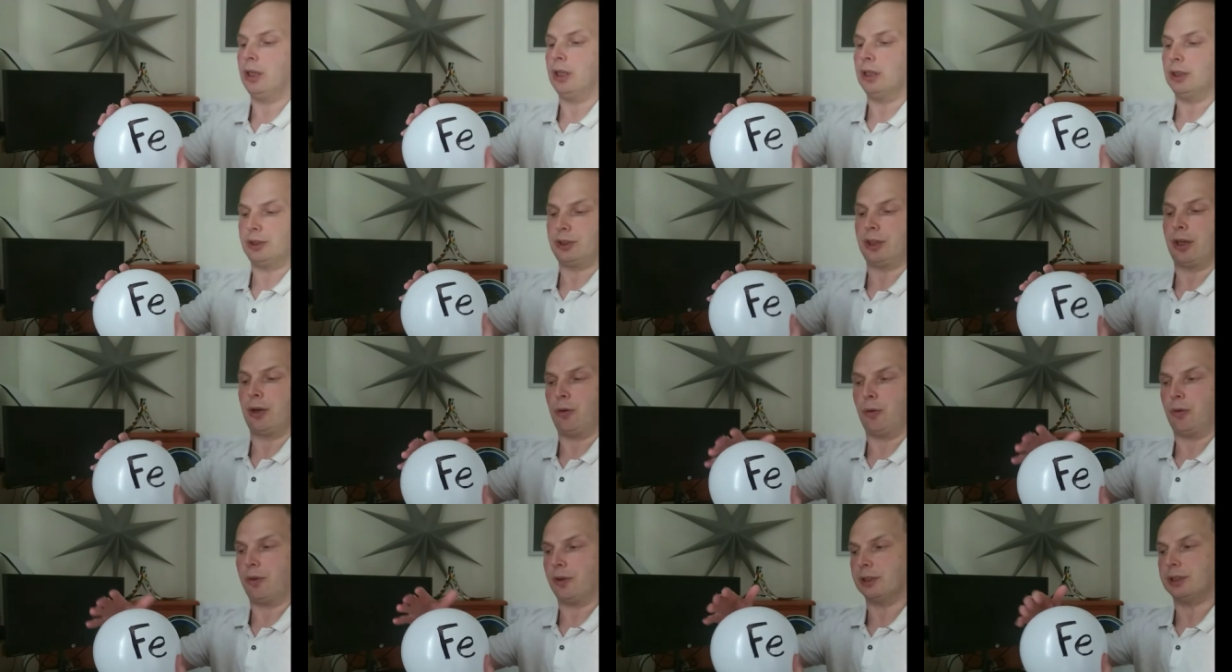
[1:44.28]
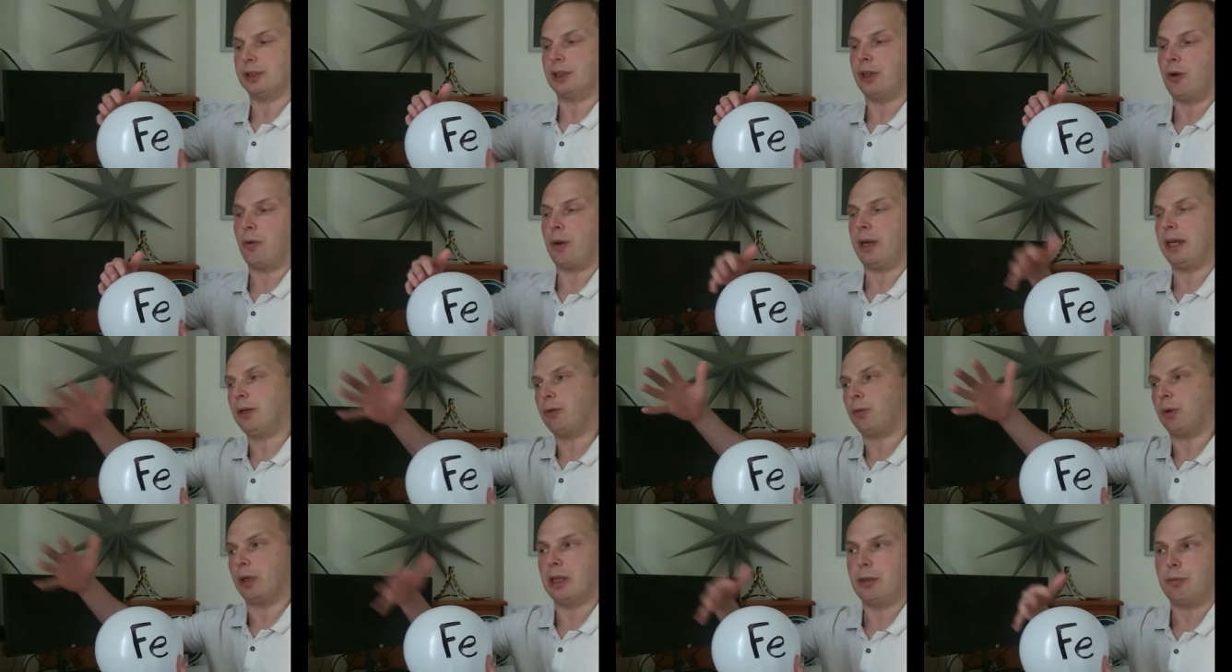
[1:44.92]
So there's no
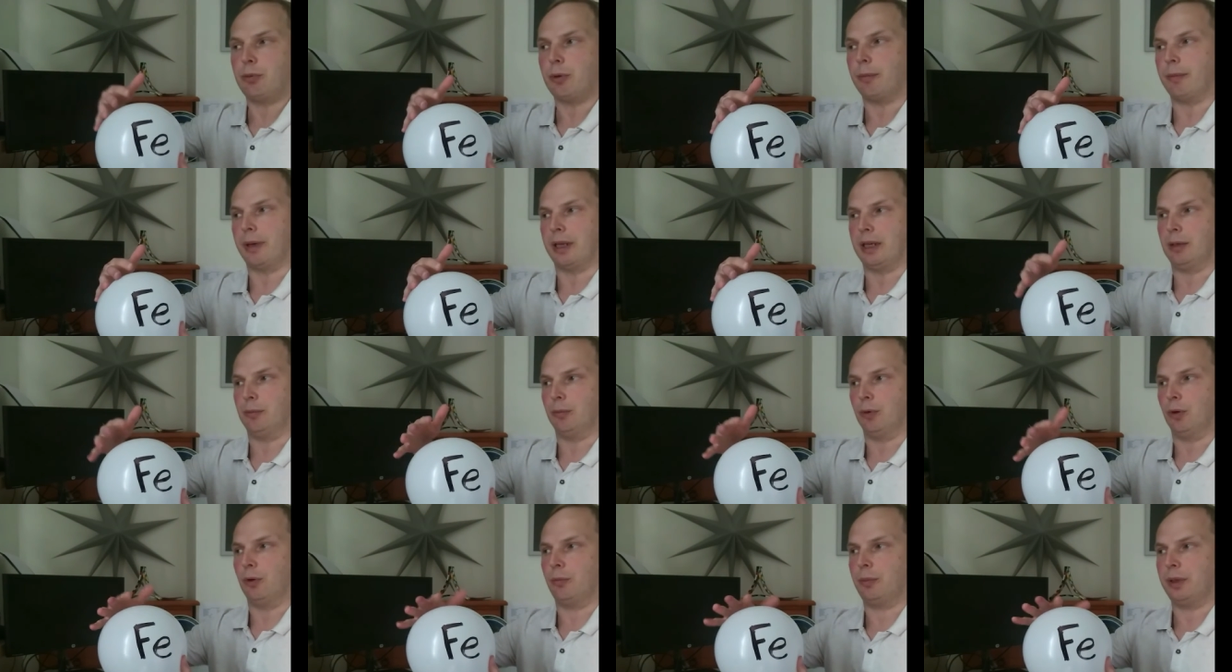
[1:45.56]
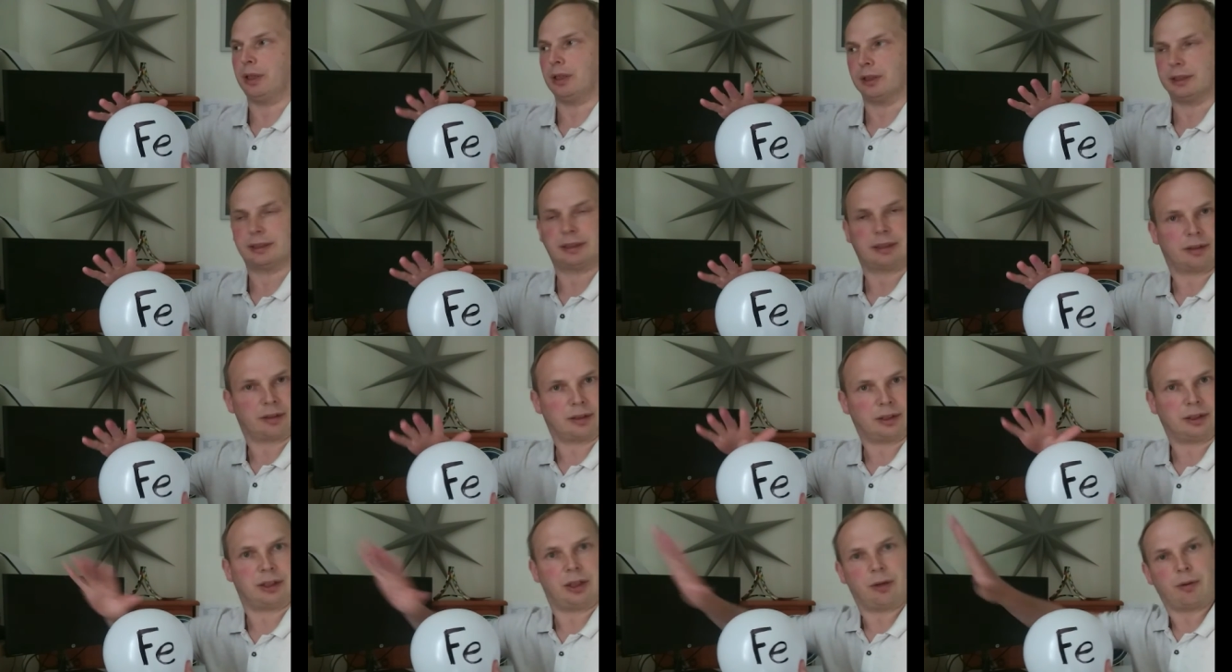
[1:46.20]
equilibrium anymore because
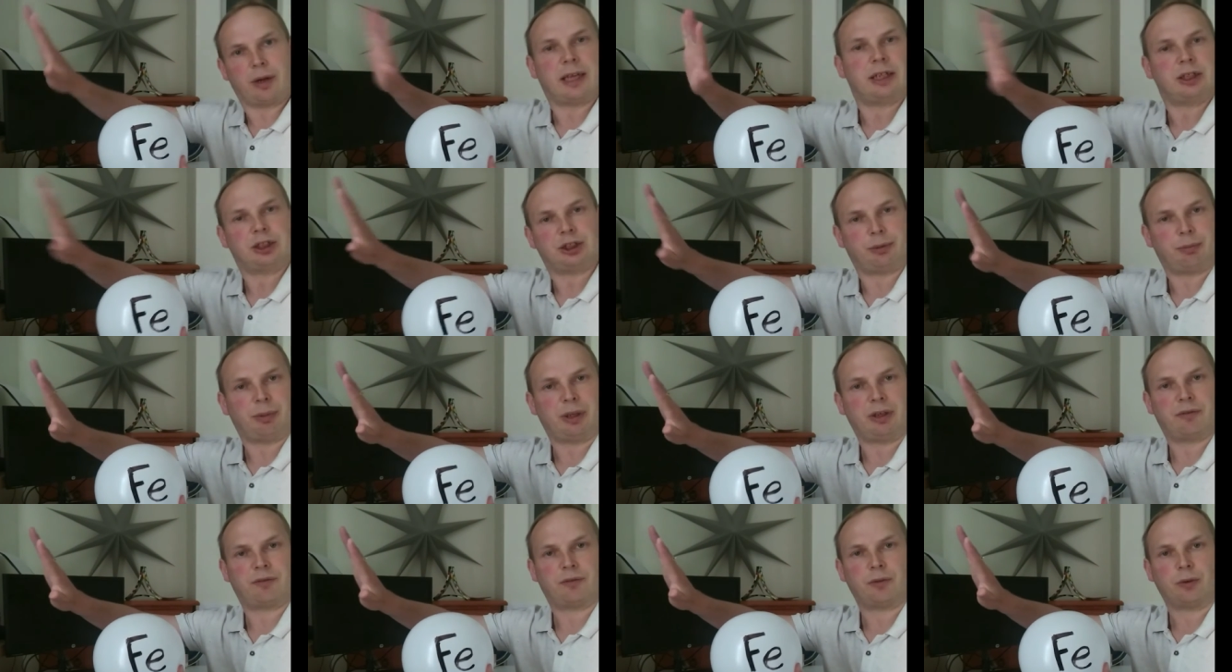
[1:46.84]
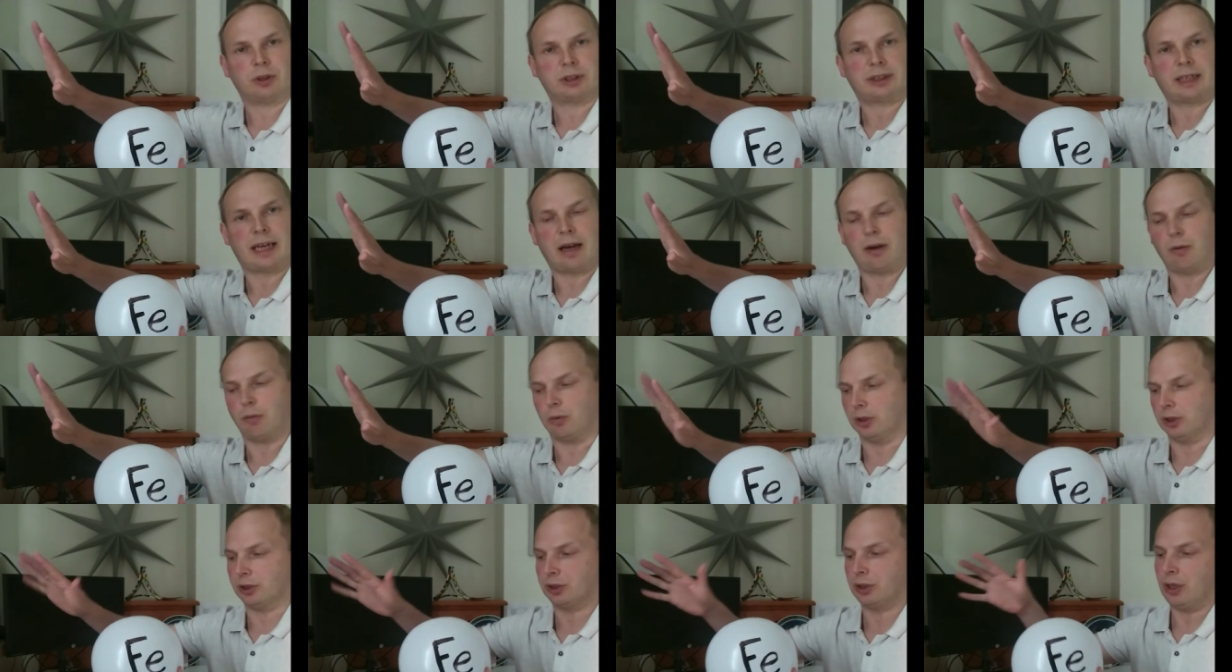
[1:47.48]
there's no energy being forced
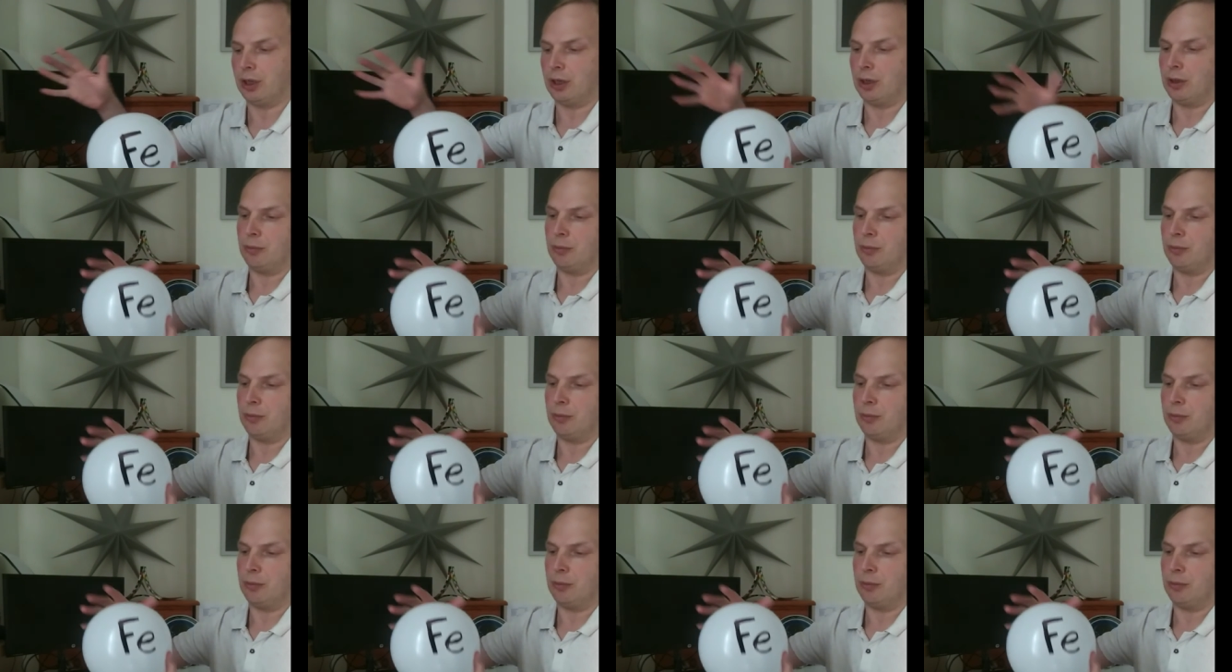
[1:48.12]
outwards,